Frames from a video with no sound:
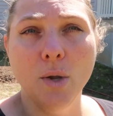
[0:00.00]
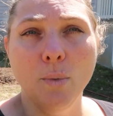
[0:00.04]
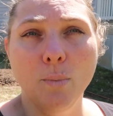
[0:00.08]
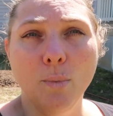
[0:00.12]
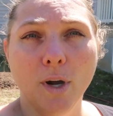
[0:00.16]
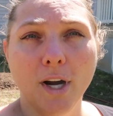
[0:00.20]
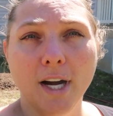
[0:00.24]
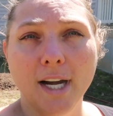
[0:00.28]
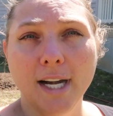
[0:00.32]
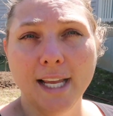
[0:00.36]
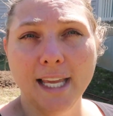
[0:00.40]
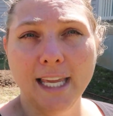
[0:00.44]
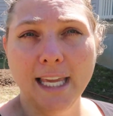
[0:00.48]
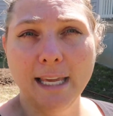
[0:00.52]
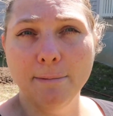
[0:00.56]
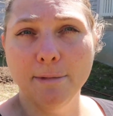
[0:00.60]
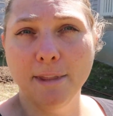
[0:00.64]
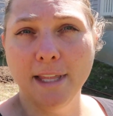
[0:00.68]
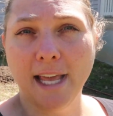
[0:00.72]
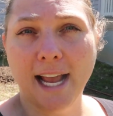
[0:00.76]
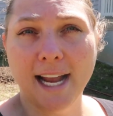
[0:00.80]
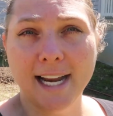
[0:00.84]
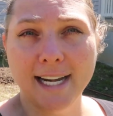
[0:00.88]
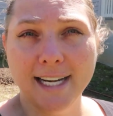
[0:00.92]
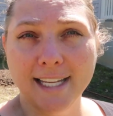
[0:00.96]
We're gonna keep
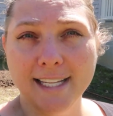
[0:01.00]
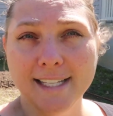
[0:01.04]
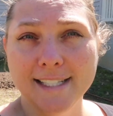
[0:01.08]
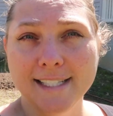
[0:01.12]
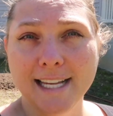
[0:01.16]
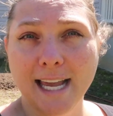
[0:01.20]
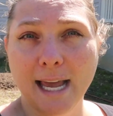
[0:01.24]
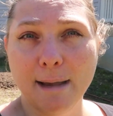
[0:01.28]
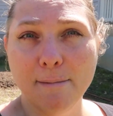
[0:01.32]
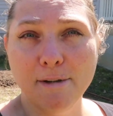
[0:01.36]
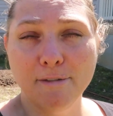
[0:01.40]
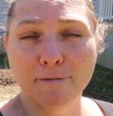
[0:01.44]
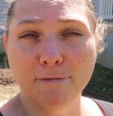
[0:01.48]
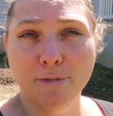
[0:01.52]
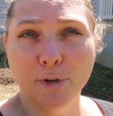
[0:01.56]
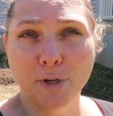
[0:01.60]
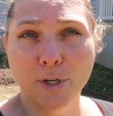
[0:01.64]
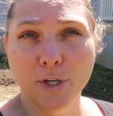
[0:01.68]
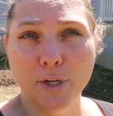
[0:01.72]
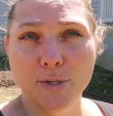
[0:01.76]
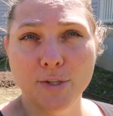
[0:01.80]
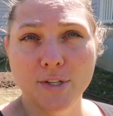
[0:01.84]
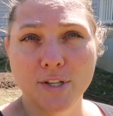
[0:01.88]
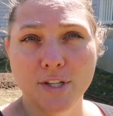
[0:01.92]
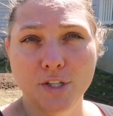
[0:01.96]
the ideas coming for
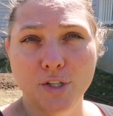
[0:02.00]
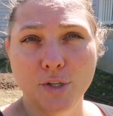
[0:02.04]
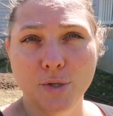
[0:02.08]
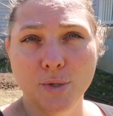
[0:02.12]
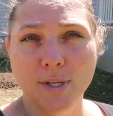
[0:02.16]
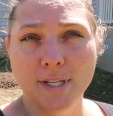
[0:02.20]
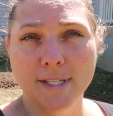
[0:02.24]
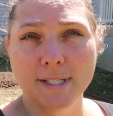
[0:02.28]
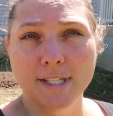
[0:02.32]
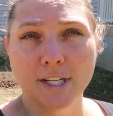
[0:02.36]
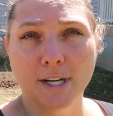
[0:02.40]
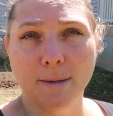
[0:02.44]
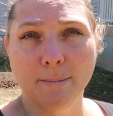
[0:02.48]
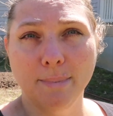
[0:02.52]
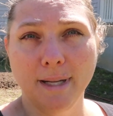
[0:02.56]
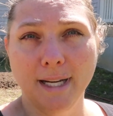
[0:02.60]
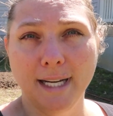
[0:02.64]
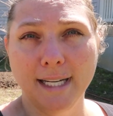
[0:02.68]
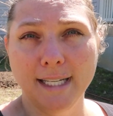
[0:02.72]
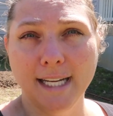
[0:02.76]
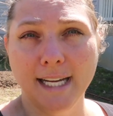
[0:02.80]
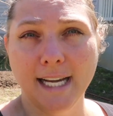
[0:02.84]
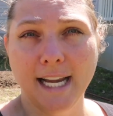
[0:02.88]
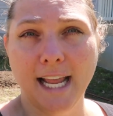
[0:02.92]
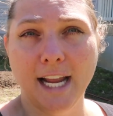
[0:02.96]
you so that you can start
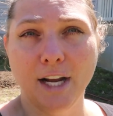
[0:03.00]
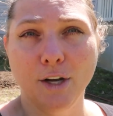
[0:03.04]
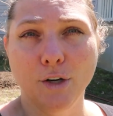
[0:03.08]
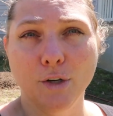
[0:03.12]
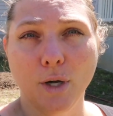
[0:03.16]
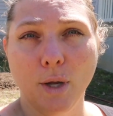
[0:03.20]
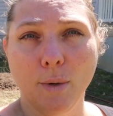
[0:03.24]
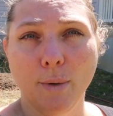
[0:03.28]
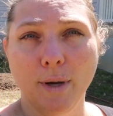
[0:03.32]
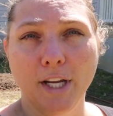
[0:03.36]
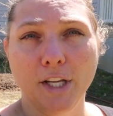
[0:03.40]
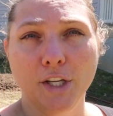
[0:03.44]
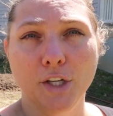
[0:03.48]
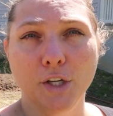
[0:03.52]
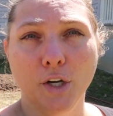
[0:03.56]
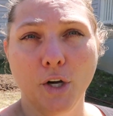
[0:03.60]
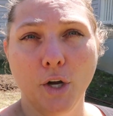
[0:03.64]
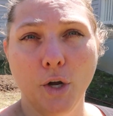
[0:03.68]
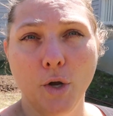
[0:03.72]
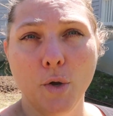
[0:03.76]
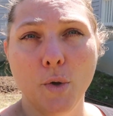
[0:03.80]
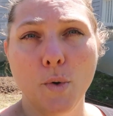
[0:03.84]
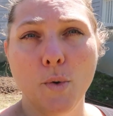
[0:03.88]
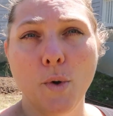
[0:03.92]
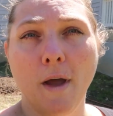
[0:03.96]
planting and growing
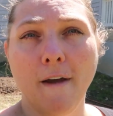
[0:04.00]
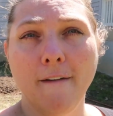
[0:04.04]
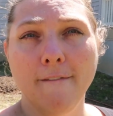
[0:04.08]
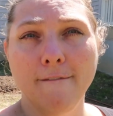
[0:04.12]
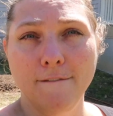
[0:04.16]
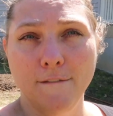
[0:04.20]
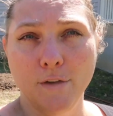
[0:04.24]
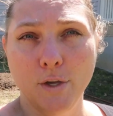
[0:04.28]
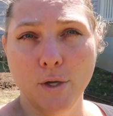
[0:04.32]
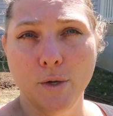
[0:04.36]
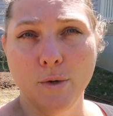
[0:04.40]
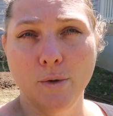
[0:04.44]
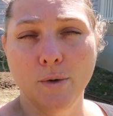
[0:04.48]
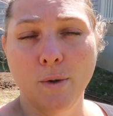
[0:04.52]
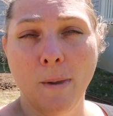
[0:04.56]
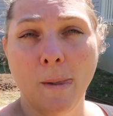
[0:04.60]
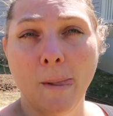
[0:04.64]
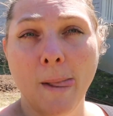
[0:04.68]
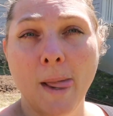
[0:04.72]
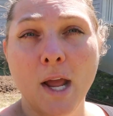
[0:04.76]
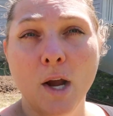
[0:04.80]
your own food.